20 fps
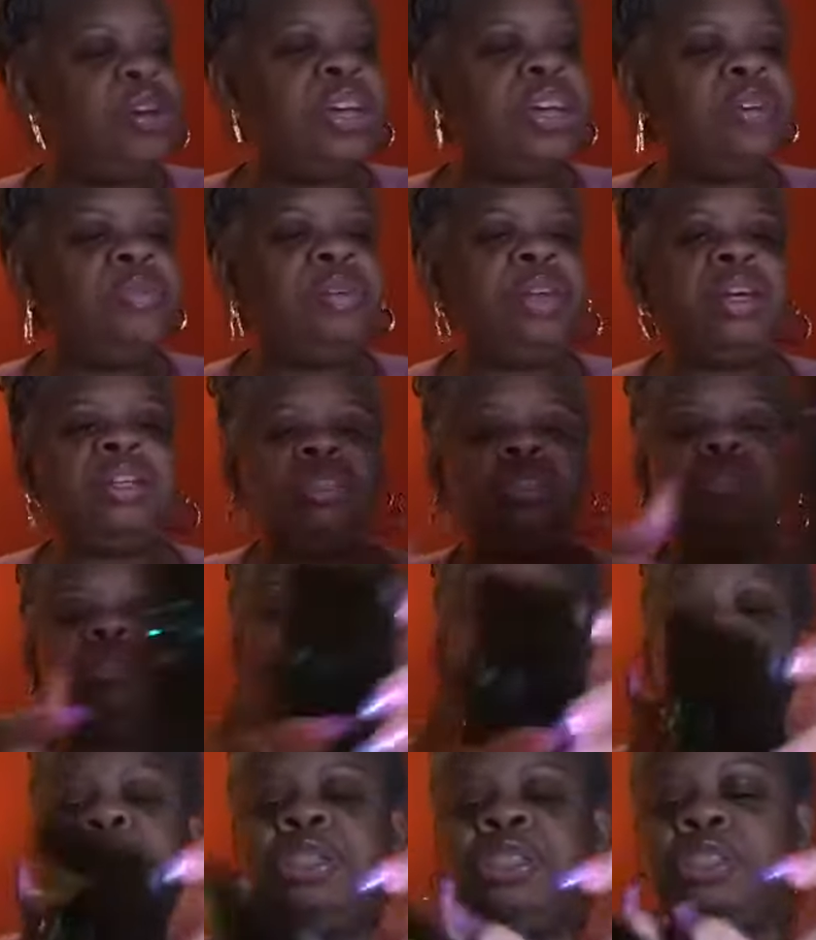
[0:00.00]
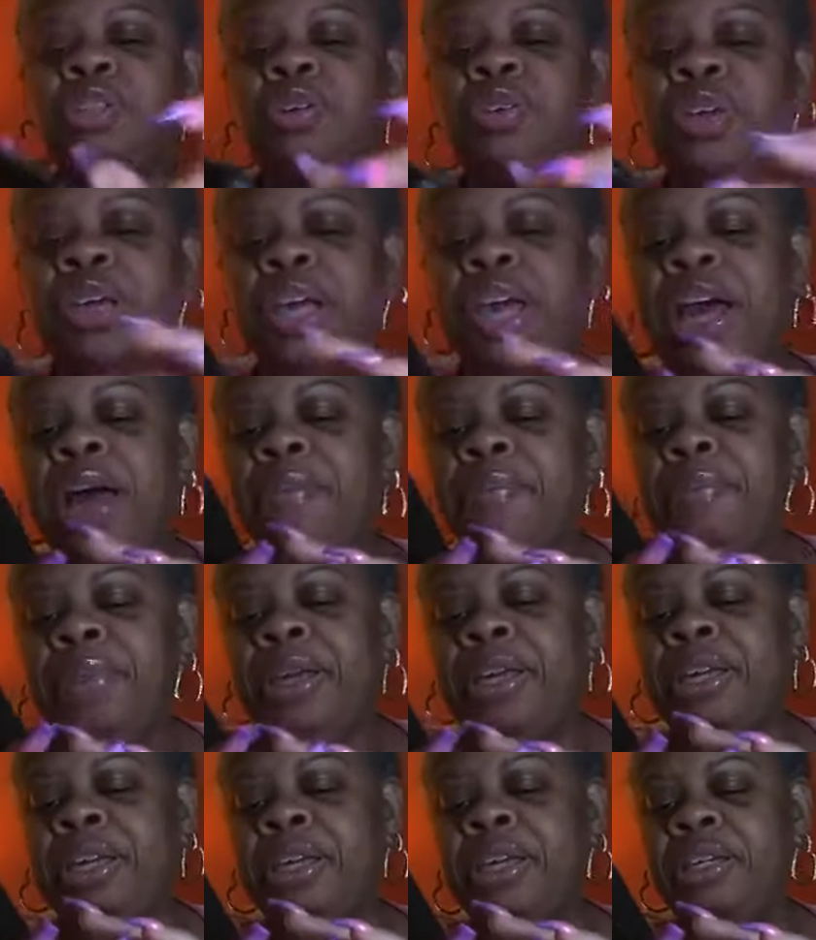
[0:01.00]
Oh, you wasn't on here when I showed the
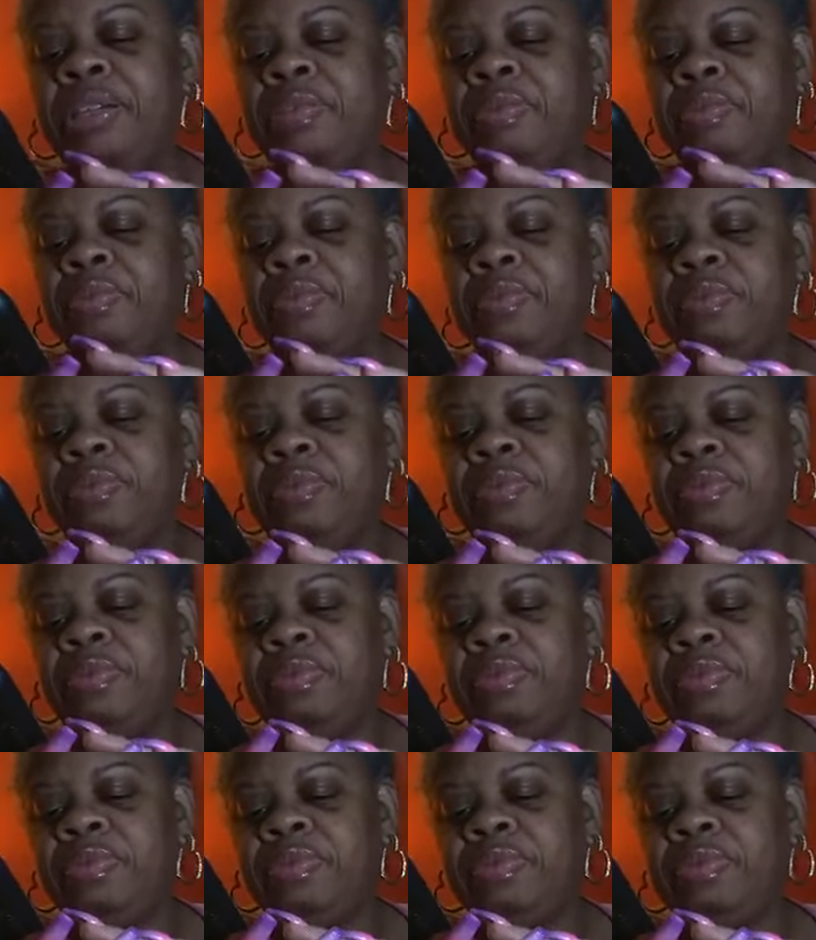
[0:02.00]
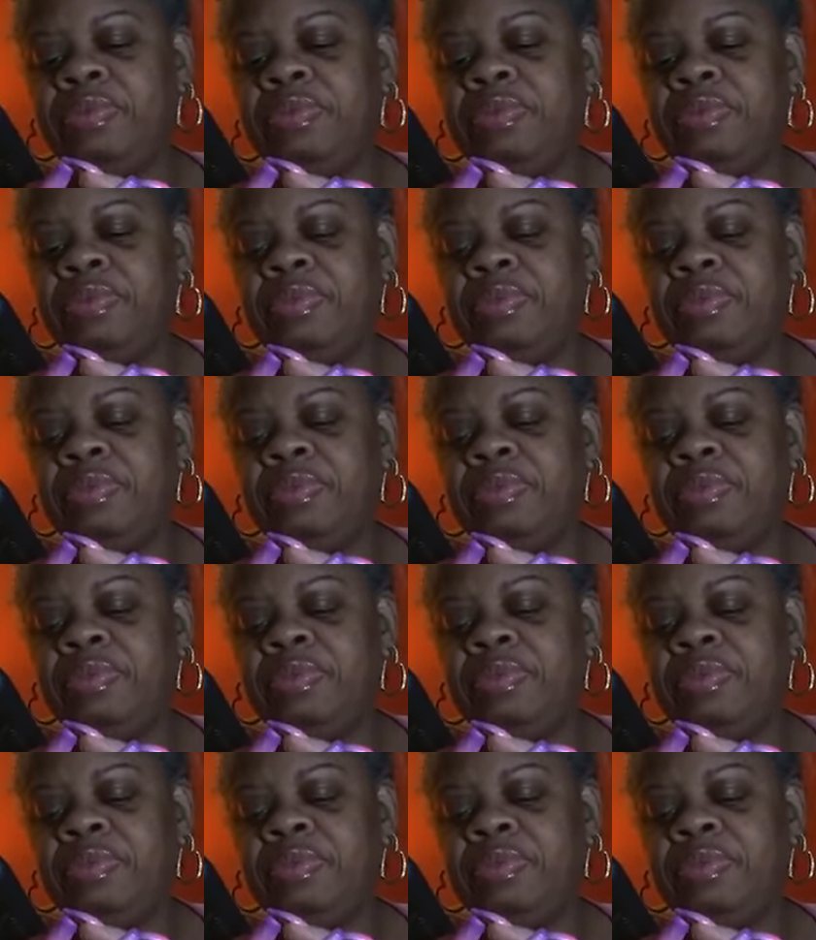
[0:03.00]
picture. Okay, I'm making...